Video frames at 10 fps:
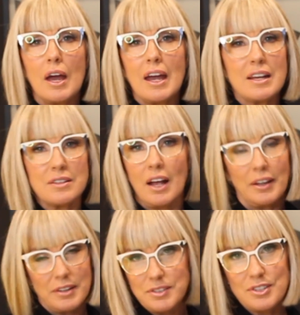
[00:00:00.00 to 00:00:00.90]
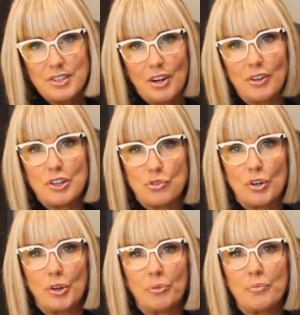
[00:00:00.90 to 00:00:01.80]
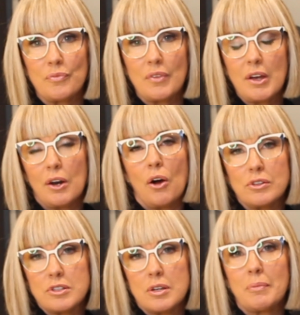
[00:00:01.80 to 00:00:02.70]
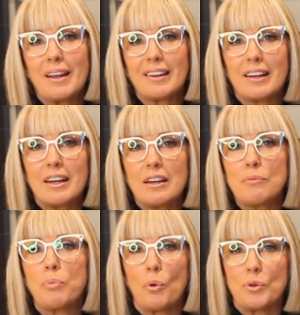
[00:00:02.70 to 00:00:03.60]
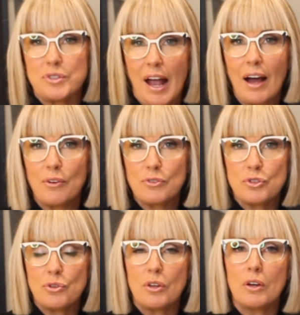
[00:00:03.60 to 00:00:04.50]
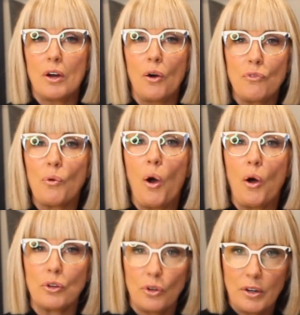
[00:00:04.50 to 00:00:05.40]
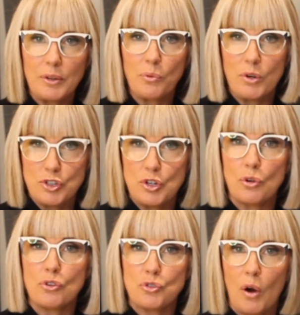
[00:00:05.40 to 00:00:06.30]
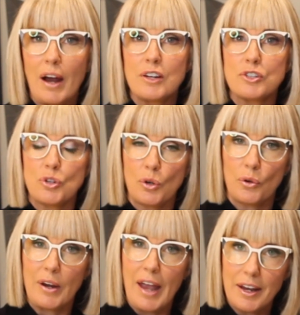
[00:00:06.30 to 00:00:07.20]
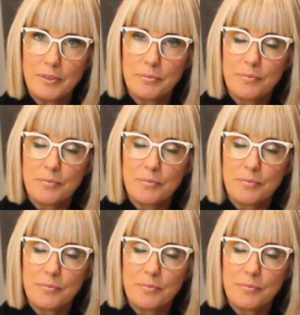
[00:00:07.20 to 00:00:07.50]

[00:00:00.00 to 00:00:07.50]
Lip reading: is not necessarily true. It ultimately boils down to the overall look in which you're trying to create.